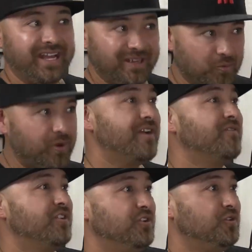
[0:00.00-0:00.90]
whenever
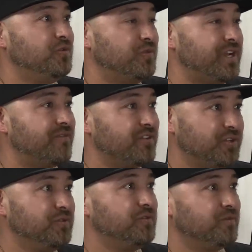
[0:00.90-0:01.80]
you whenever
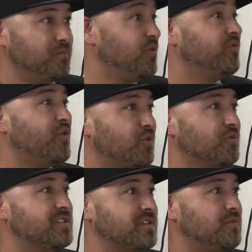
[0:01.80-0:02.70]
you move forward
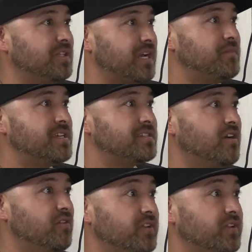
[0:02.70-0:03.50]
with someone like myself.